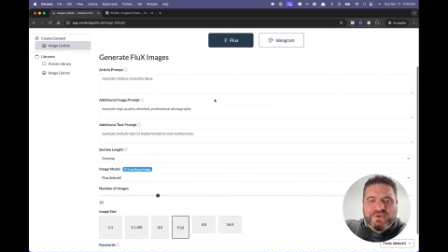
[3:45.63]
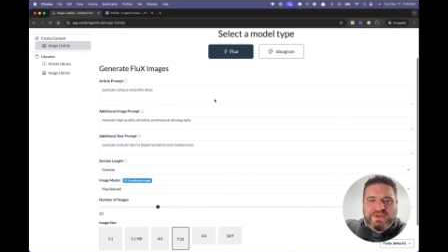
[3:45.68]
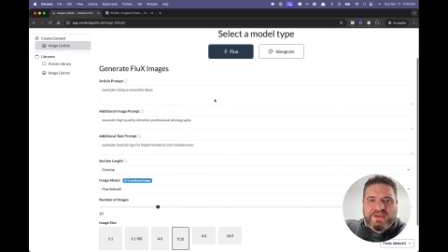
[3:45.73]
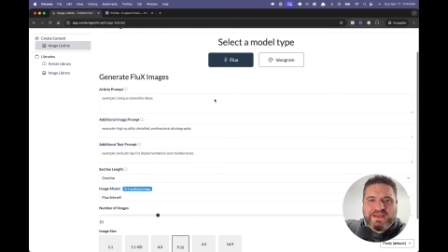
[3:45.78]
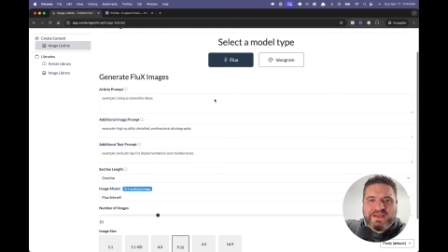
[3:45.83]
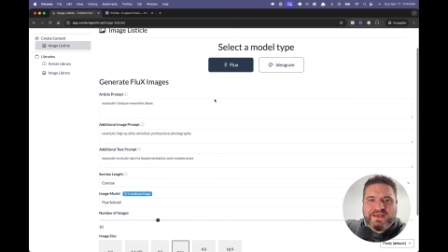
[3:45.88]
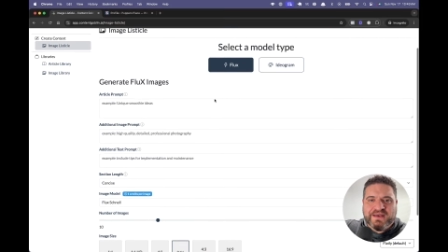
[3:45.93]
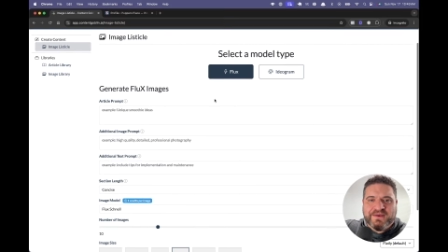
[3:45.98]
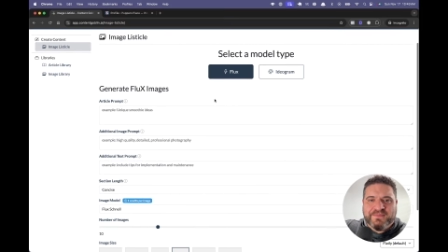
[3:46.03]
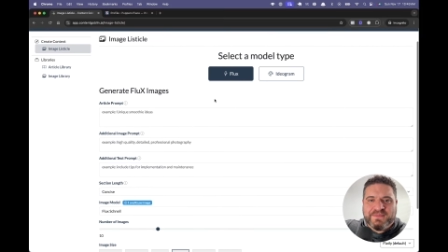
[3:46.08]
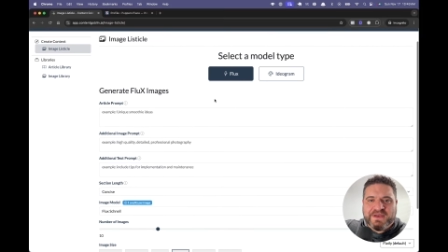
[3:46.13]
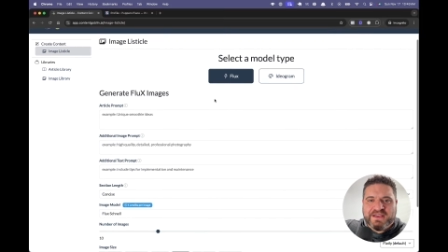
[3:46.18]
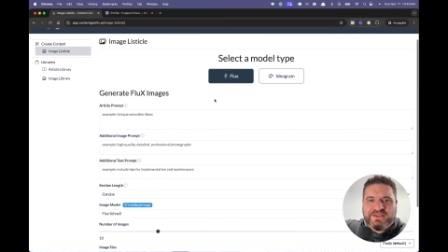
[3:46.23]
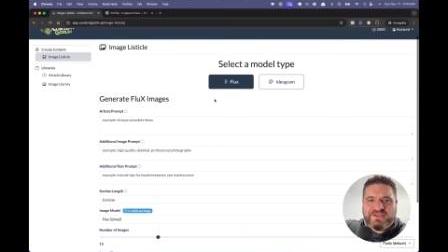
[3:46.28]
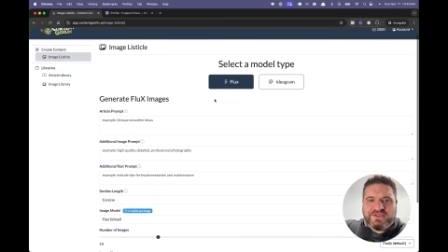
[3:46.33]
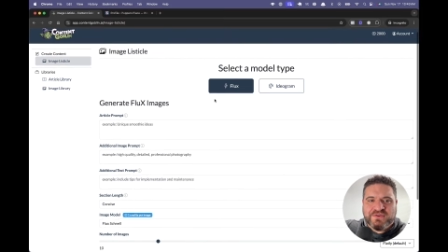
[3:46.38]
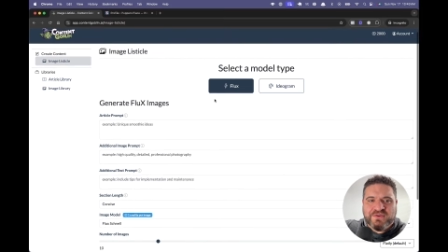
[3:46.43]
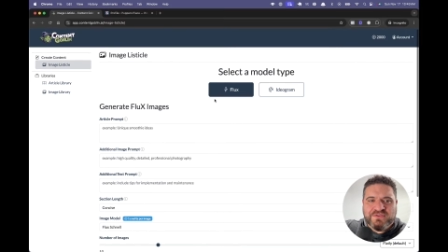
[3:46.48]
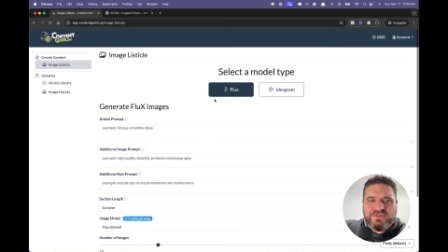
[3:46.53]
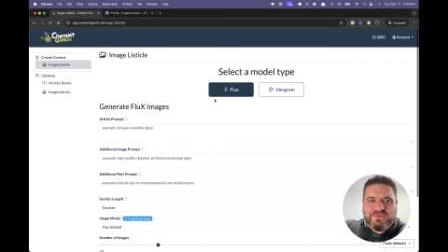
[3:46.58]
I
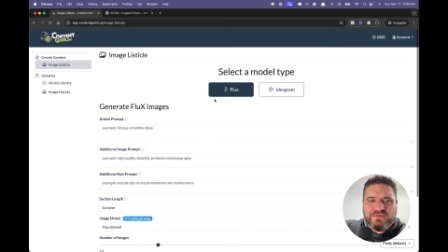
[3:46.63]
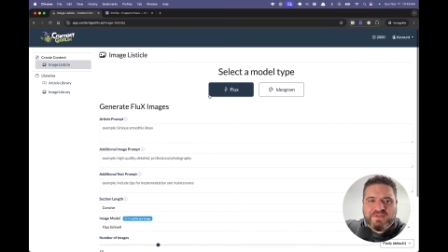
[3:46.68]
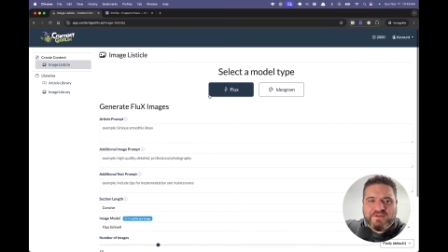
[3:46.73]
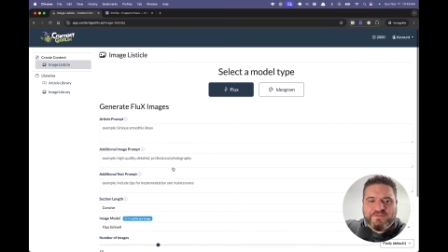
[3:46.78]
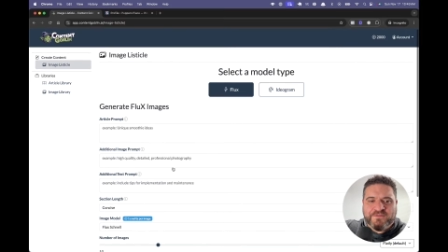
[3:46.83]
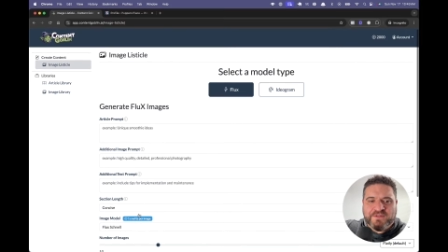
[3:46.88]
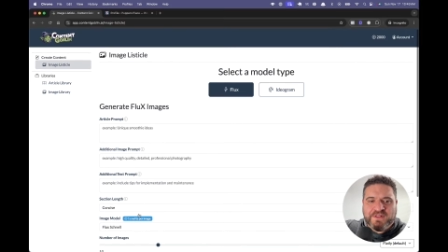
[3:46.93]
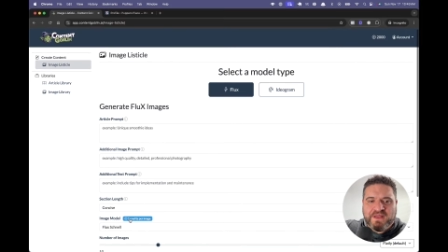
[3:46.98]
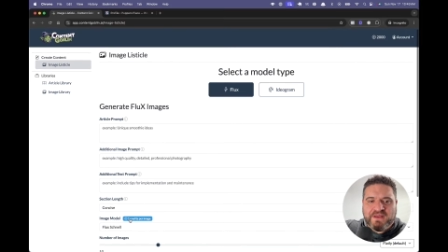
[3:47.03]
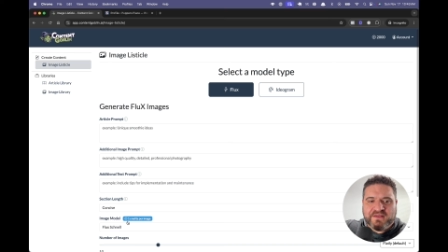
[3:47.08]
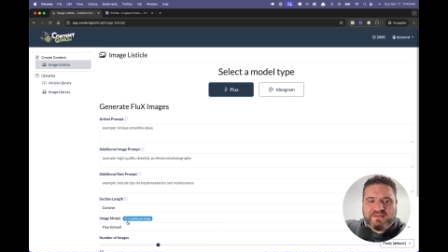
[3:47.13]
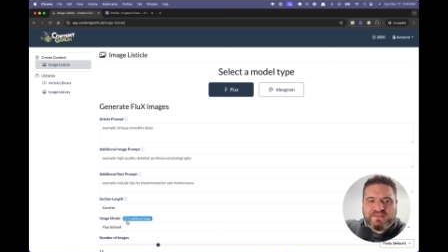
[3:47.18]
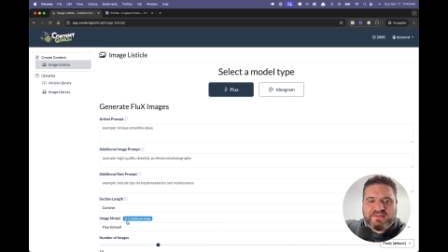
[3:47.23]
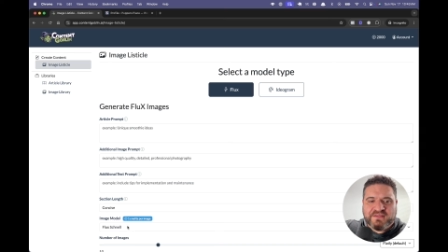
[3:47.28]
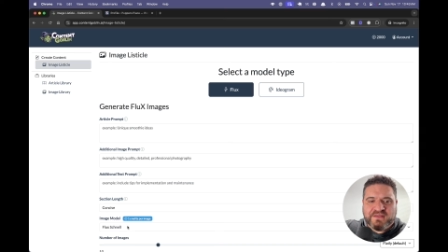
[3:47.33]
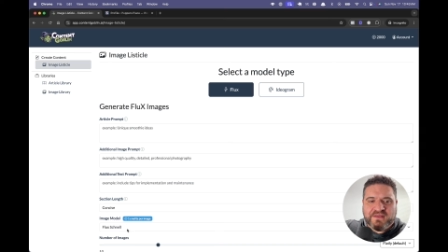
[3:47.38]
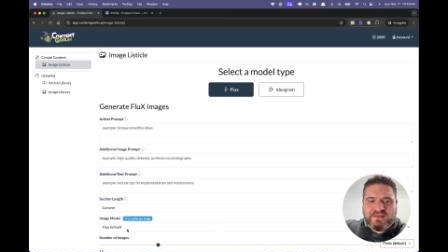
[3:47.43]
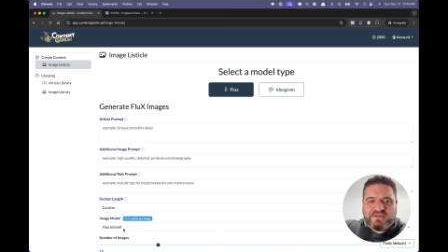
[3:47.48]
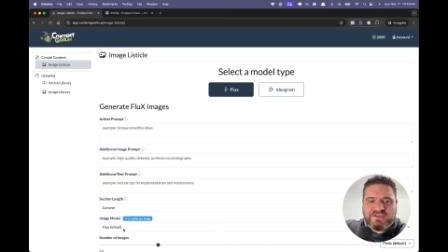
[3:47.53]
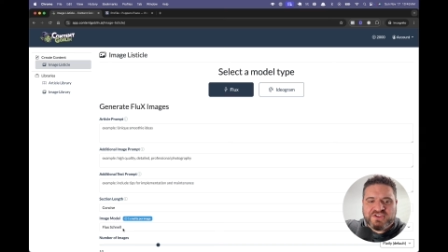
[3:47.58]
showed you the Flux
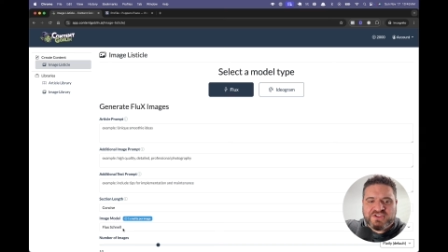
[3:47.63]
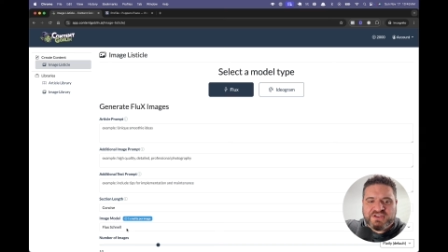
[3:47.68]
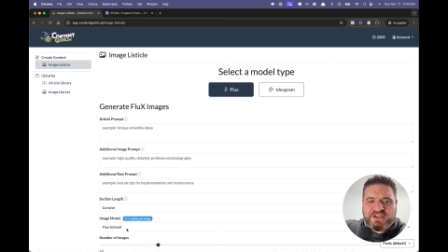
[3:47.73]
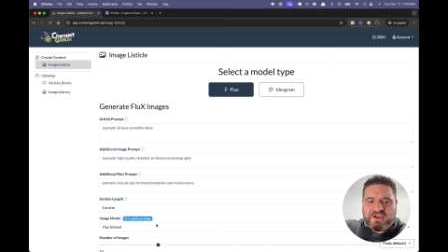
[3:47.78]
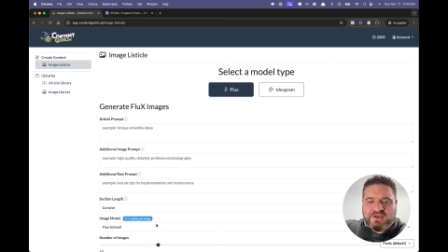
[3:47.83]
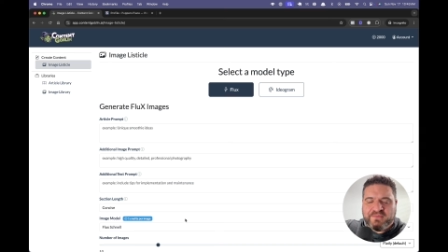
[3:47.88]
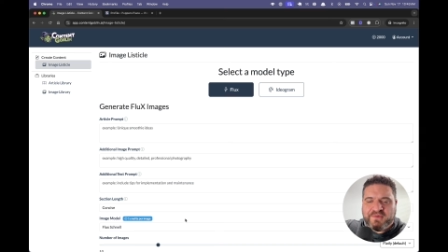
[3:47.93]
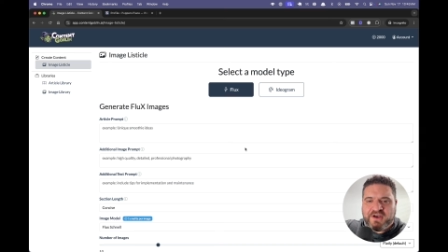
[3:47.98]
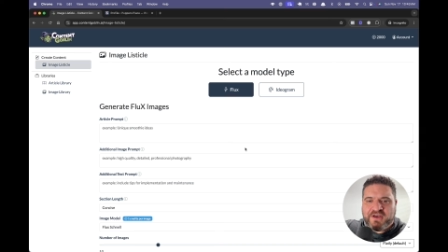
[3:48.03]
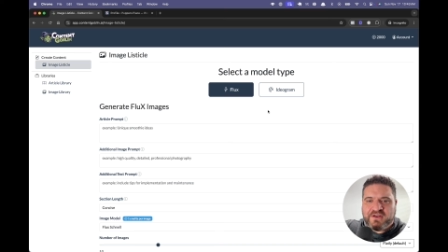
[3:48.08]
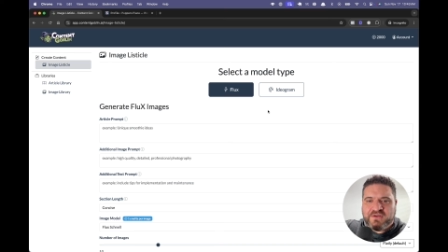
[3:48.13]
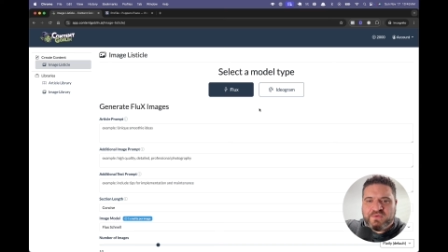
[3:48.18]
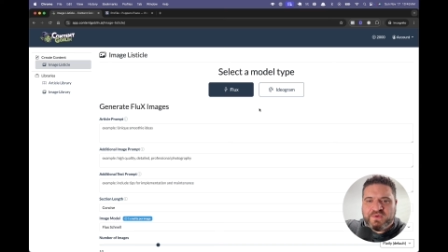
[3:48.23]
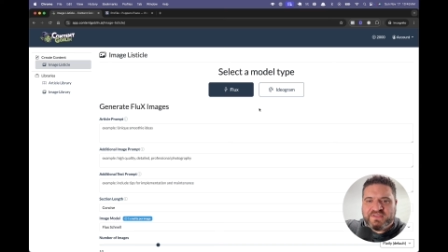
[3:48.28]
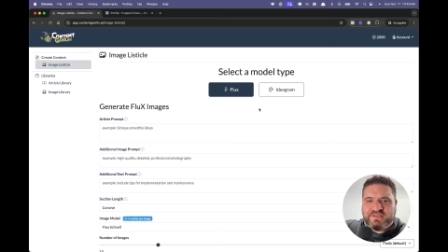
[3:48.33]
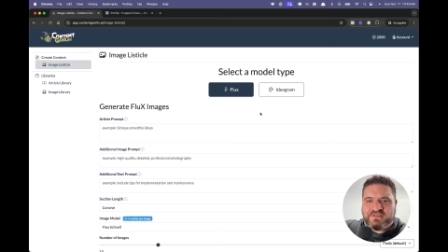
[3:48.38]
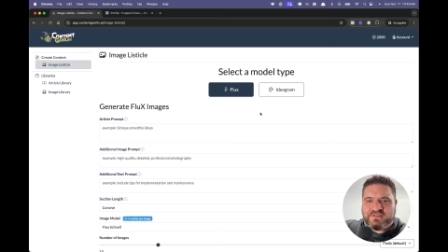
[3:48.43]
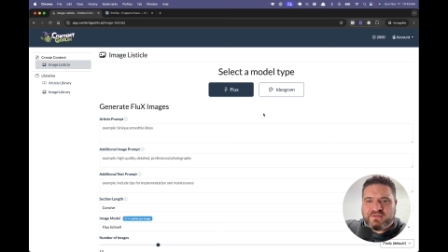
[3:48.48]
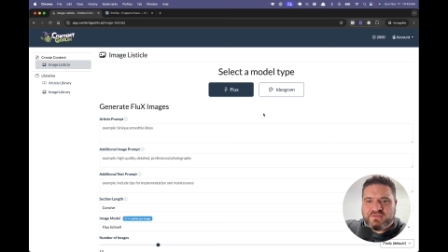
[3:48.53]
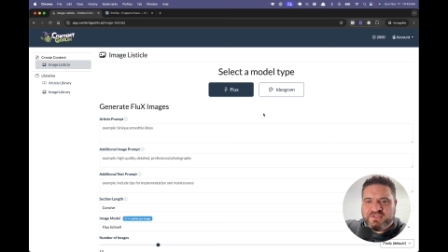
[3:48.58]
Demo model,
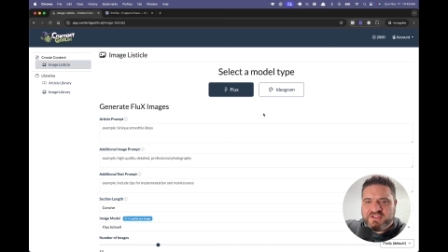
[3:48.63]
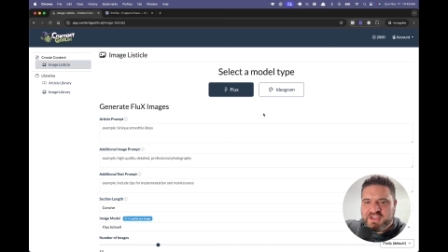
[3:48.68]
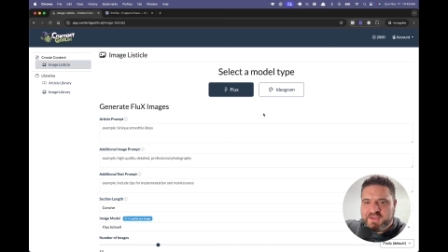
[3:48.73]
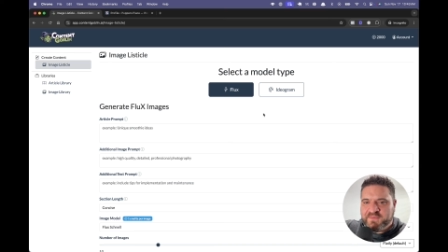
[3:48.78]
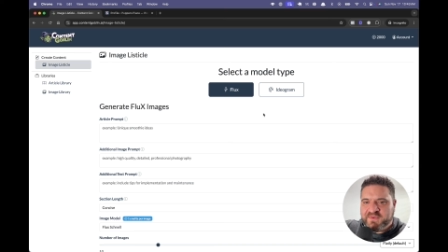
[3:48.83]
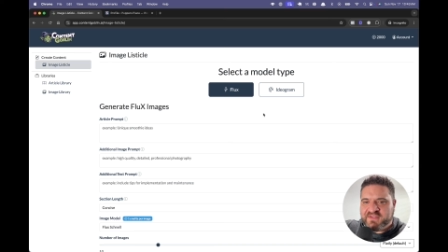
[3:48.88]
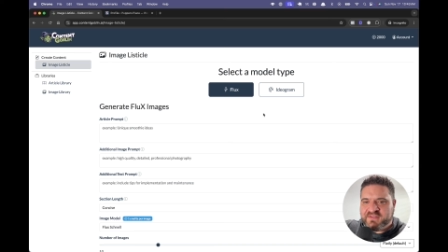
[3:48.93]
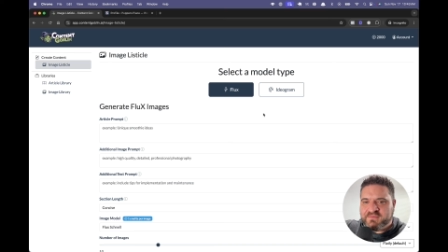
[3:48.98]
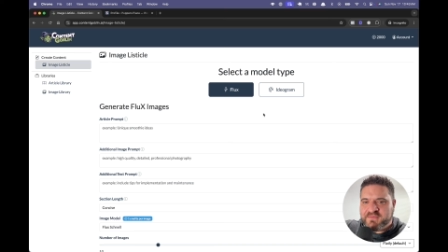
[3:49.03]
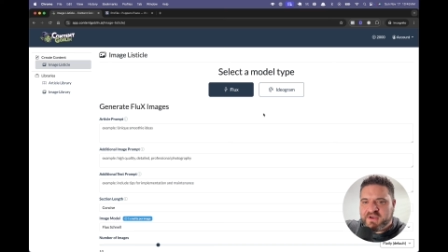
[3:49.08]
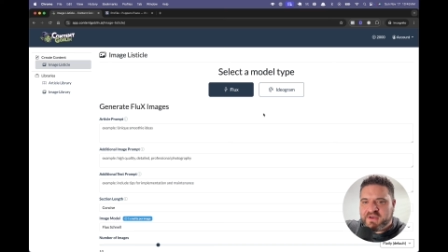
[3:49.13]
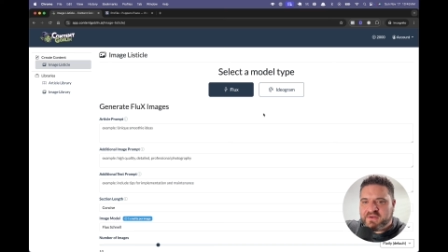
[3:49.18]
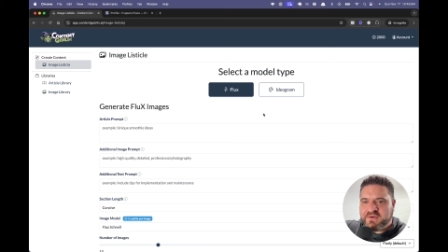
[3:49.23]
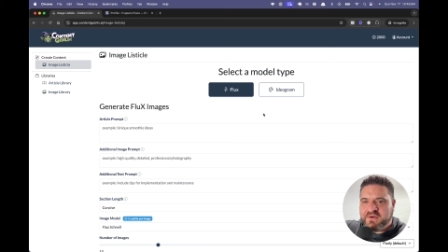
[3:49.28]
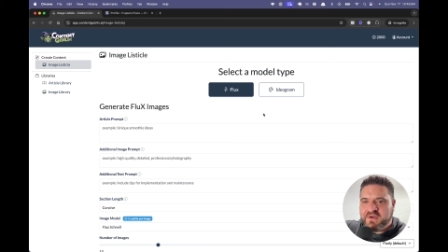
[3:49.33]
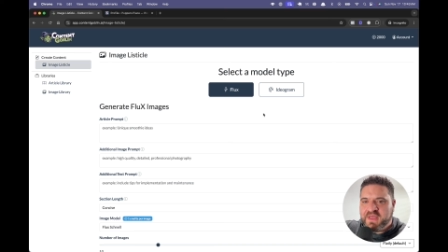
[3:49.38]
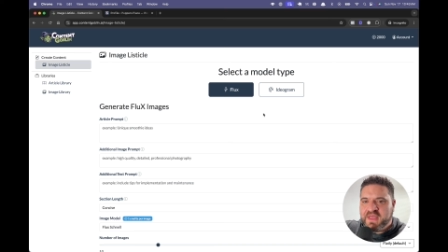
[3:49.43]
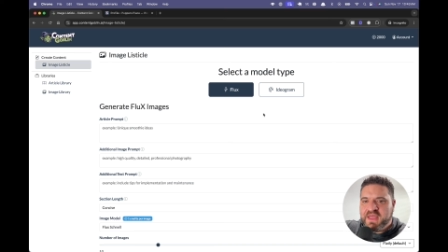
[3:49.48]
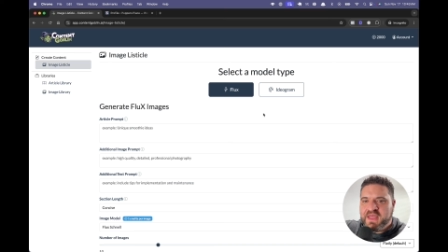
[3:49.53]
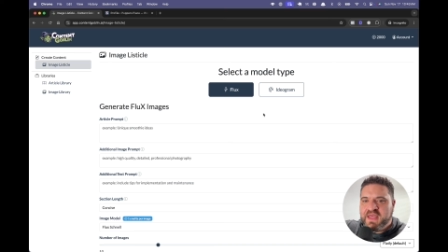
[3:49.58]
which is our cheapest model.